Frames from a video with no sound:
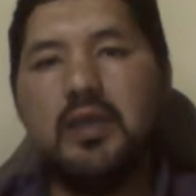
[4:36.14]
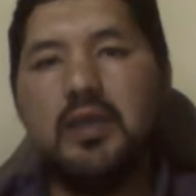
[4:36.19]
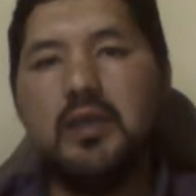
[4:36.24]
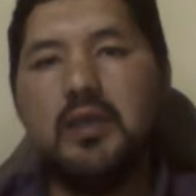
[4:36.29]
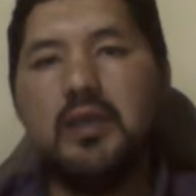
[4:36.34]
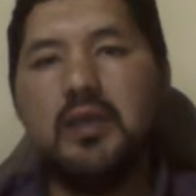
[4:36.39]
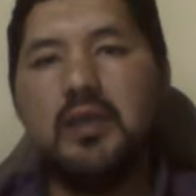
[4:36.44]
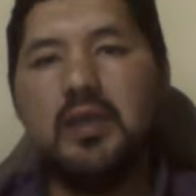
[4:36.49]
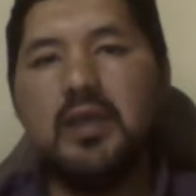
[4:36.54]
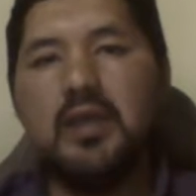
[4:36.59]

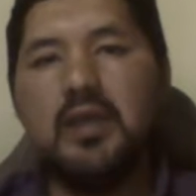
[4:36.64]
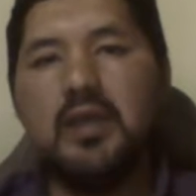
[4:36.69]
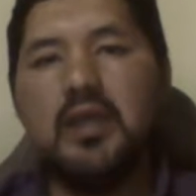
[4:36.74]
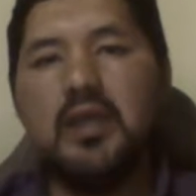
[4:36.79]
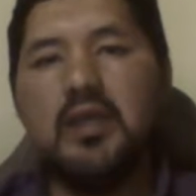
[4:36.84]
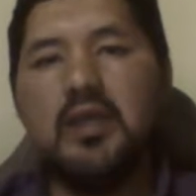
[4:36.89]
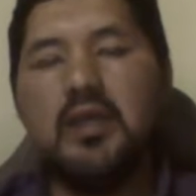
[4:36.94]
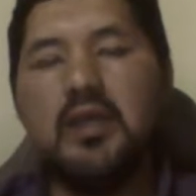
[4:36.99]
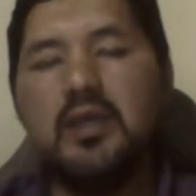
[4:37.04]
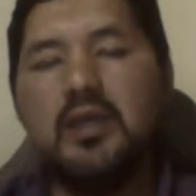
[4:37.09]

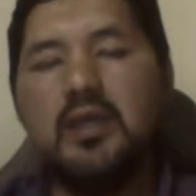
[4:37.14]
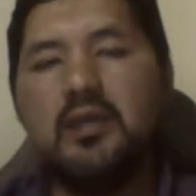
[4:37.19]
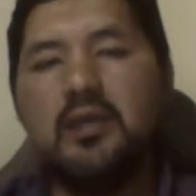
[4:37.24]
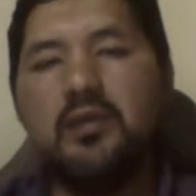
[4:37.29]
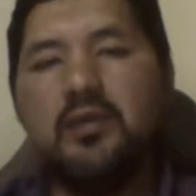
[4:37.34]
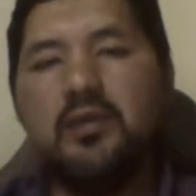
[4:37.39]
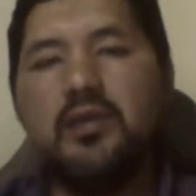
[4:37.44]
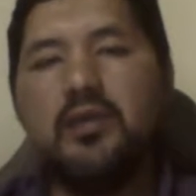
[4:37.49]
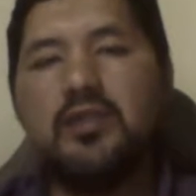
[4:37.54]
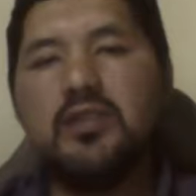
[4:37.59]

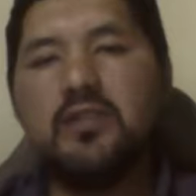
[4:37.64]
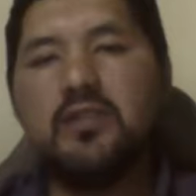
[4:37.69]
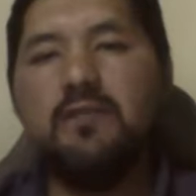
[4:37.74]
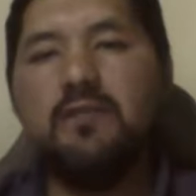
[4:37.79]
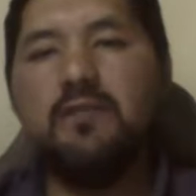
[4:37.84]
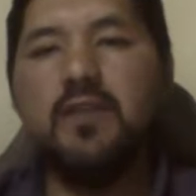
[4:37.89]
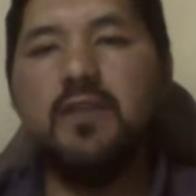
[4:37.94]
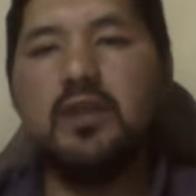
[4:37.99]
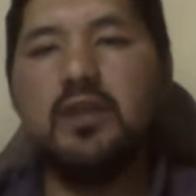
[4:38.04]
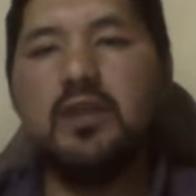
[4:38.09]
He
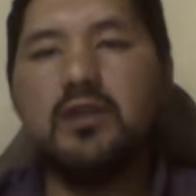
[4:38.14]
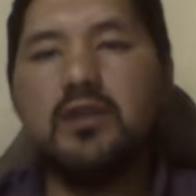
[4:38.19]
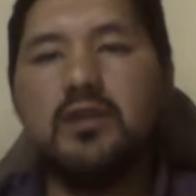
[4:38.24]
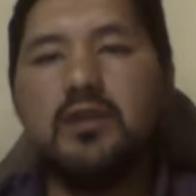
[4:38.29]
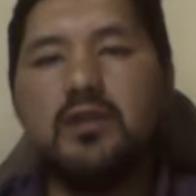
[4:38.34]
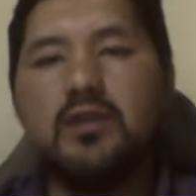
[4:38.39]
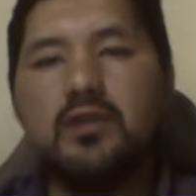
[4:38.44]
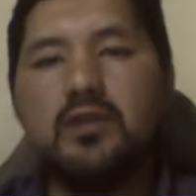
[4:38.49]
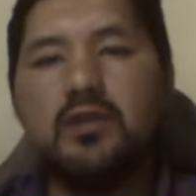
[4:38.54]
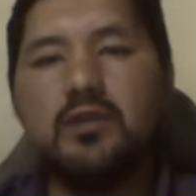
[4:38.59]
doesn't
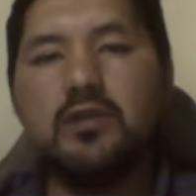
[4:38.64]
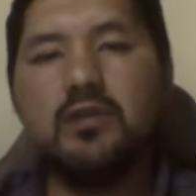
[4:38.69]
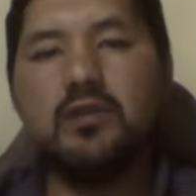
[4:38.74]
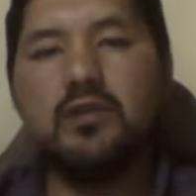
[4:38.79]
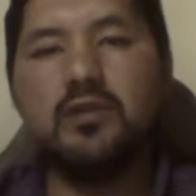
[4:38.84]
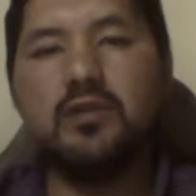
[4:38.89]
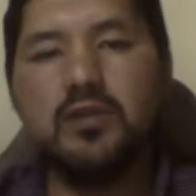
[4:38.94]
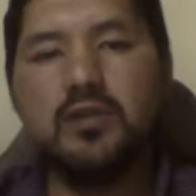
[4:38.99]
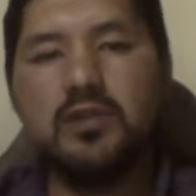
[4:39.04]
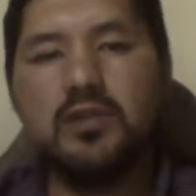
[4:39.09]
feel
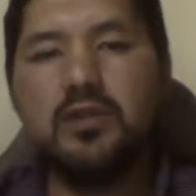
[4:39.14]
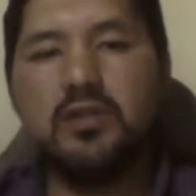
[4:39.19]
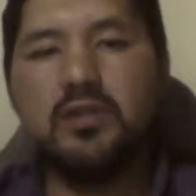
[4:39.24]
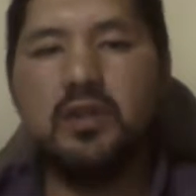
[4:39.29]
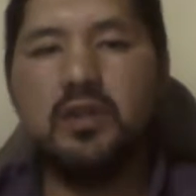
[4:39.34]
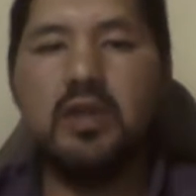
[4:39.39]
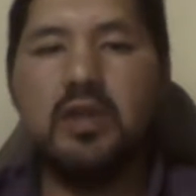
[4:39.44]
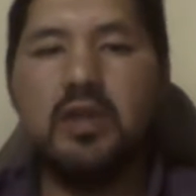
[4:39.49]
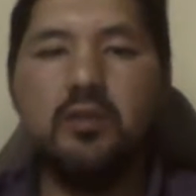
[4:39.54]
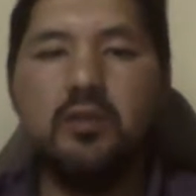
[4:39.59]
good
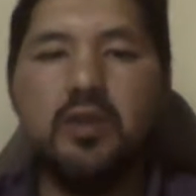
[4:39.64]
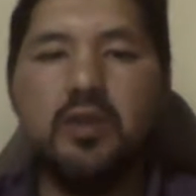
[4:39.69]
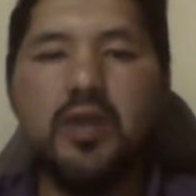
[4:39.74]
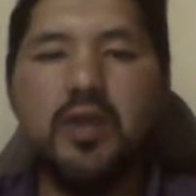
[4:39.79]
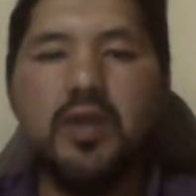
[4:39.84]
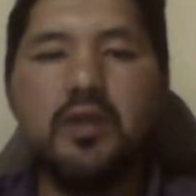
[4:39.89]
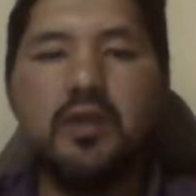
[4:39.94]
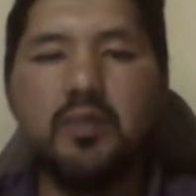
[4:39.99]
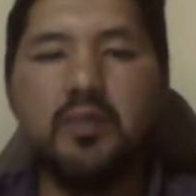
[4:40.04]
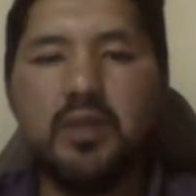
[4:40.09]
with
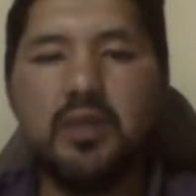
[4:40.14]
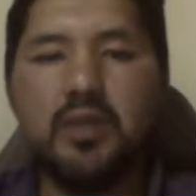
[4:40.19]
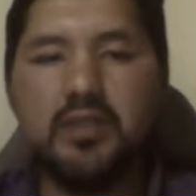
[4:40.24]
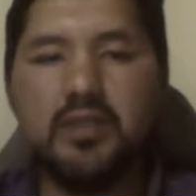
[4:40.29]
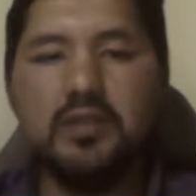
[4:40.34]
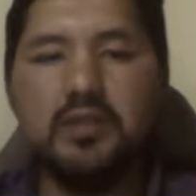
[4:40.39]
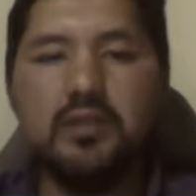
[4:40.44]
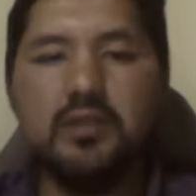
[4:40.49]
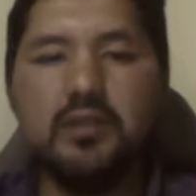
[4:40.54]
that person.